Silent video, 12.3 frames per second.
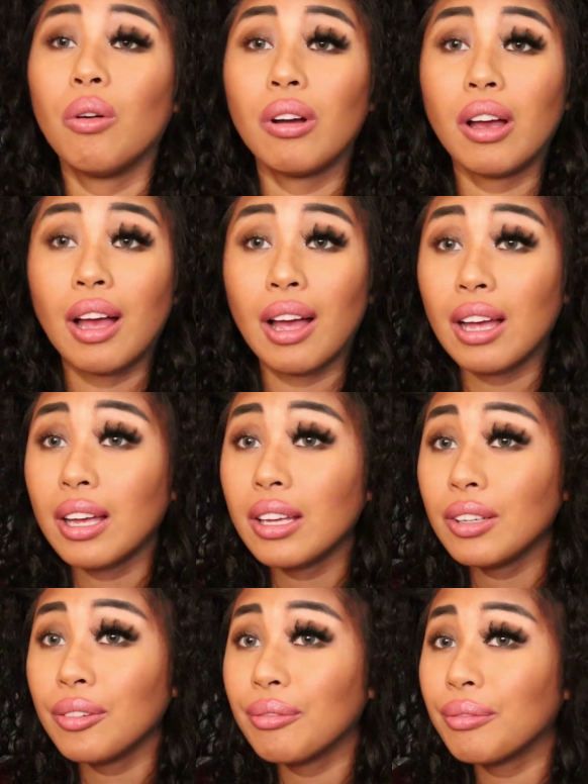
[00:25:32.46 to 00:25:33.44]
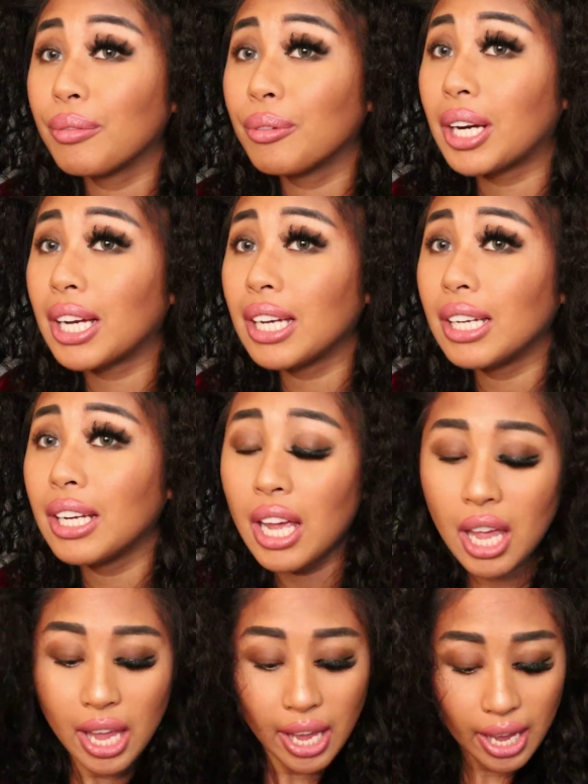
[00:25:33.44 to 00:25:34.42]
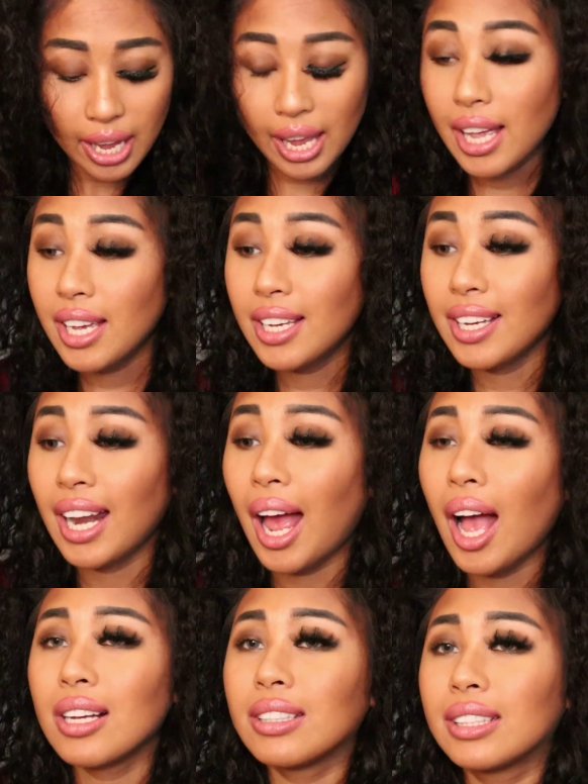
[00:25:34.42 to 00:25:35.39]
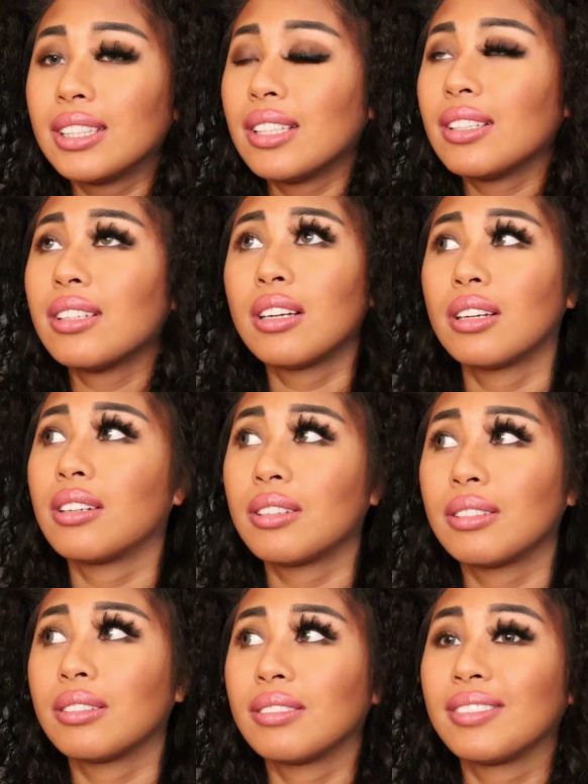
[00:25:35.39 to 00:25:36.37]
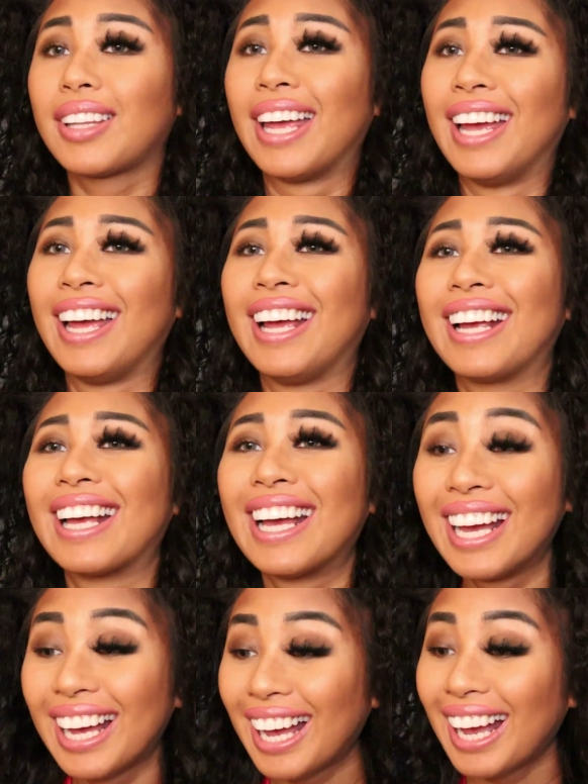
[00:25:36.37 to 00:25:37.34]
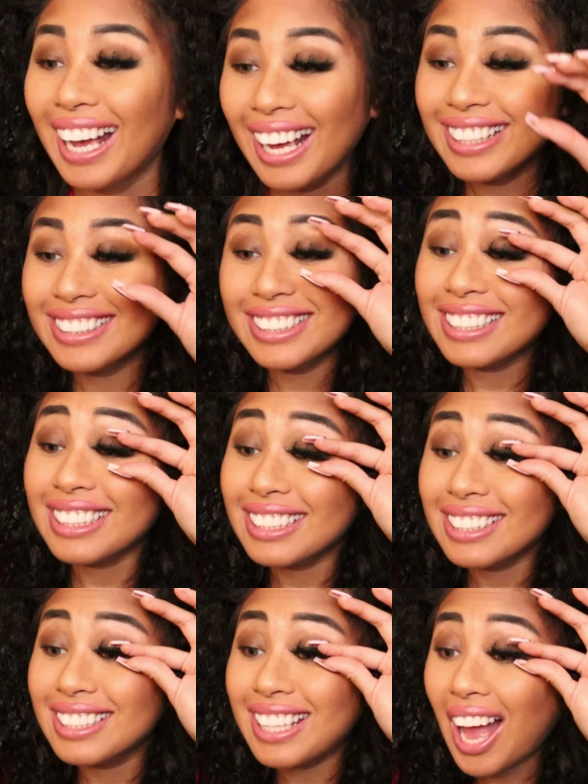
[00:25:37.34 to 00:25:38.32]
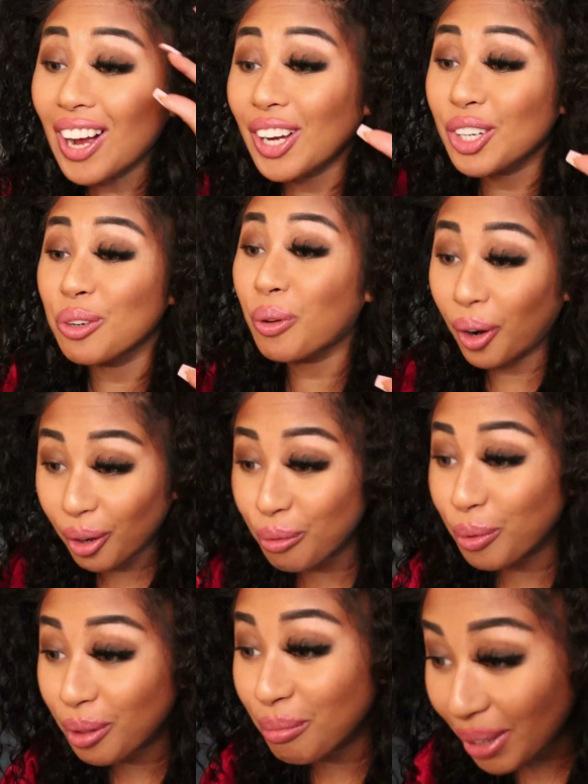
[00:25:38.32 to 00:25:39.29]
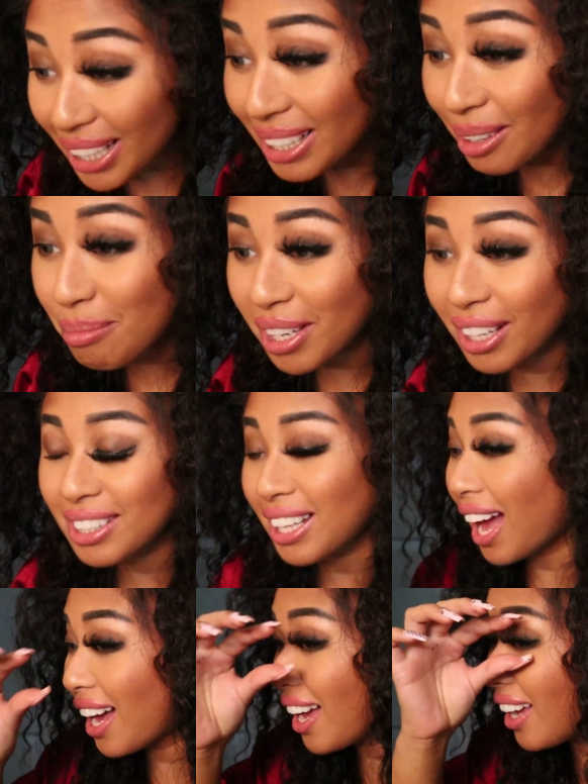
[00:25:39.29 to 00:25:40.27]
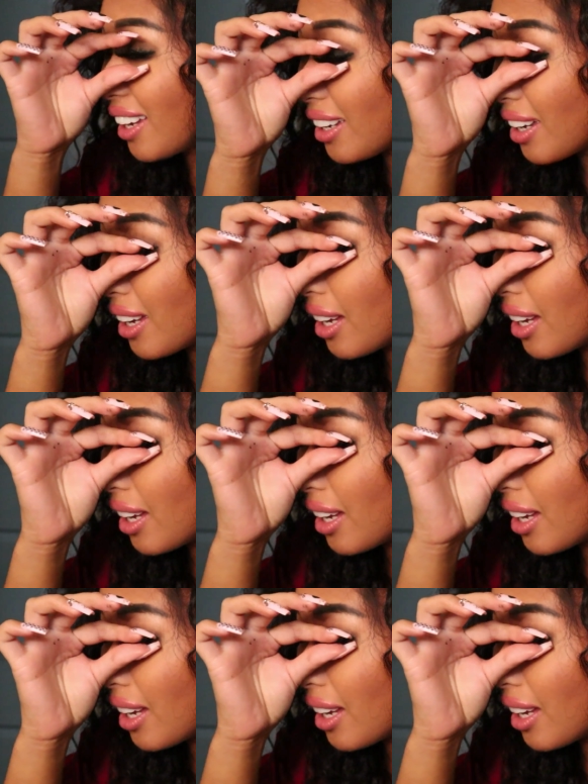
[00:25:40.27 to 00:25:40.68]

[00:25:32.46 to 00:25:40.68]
Huh? What? And like, it's just not gonna work with me, because I